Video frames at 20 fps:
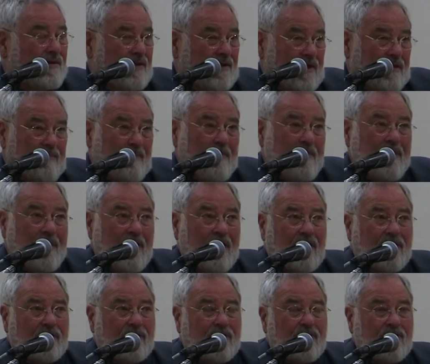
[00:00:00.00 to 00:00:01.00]
Right?
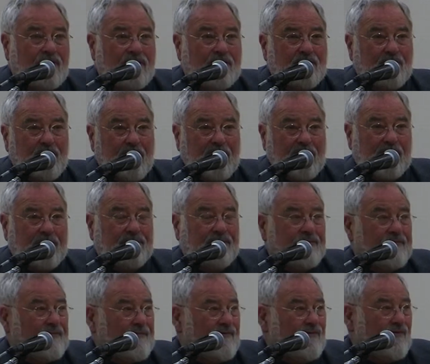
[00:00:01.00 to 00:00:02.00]
So you explain it
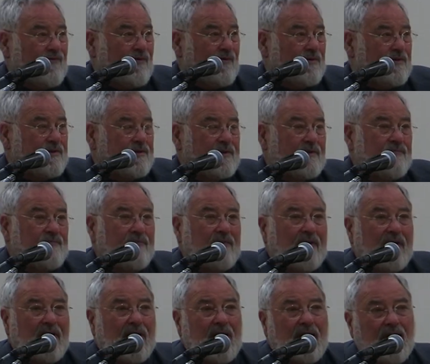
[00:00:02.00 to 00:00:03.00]
first.
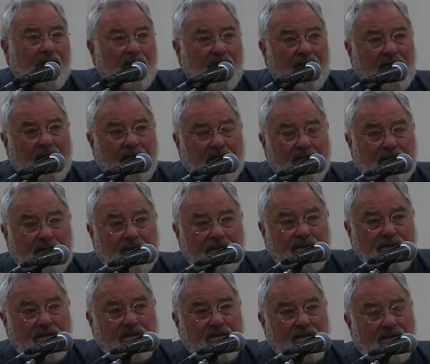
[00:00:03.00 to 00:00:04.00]
Then, in
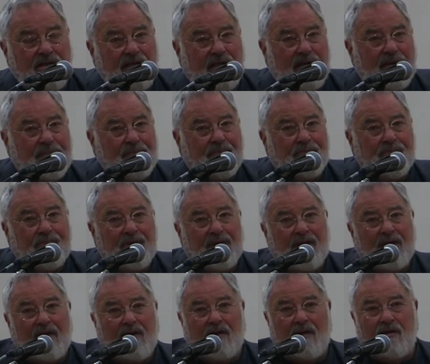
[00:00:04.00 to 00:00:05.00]
addition to that,
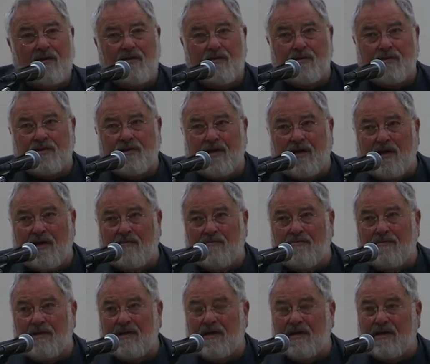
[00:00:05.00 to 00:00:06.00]
Your
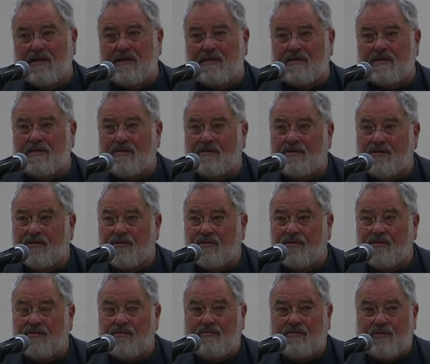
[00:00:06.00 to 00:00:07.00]
job is
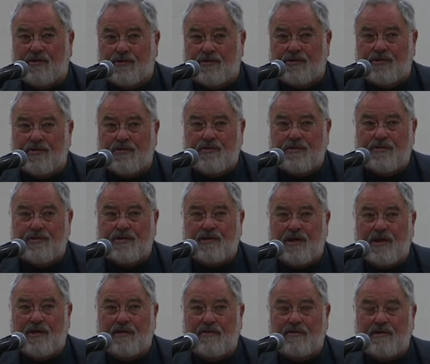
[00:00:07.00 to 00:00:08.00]
to nurture your
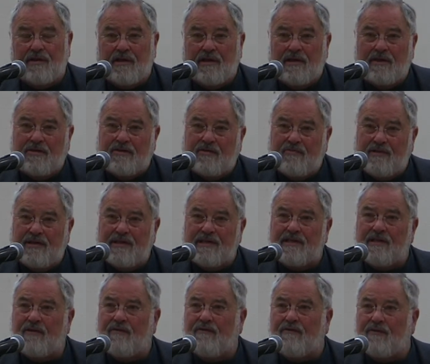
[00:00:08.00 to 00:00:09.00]
child to be
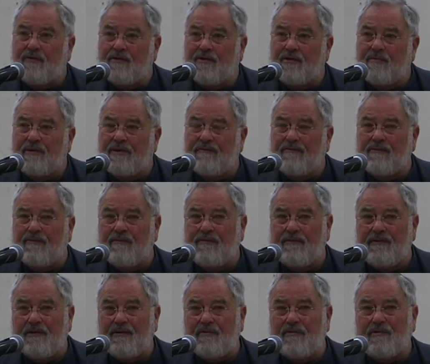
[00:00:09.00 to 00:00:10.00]

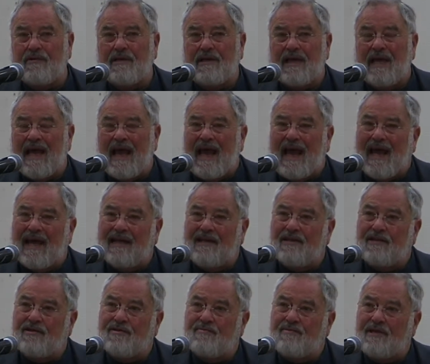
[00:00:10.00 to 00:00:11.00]
fulfilled
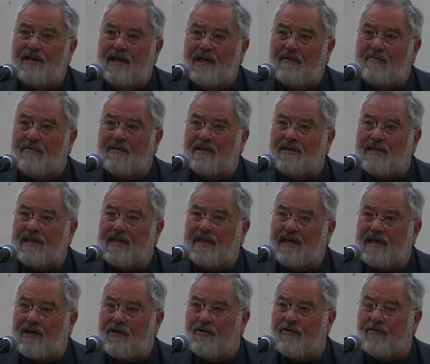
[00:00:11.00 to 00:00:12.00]
and to be able to take
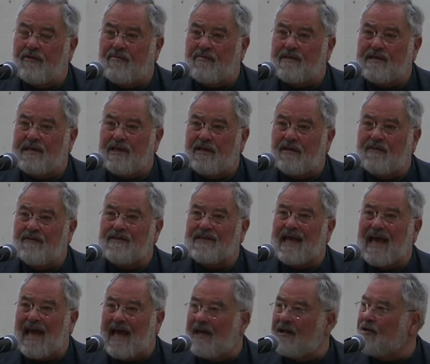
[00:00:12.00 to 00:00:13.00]
care of
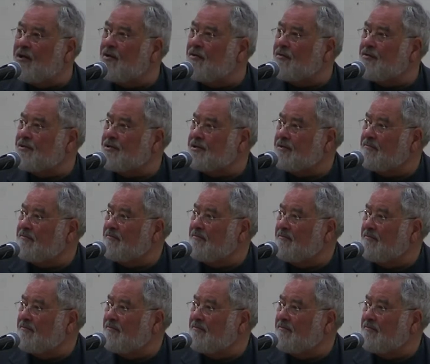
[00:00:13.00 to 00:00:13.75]
themselves and others.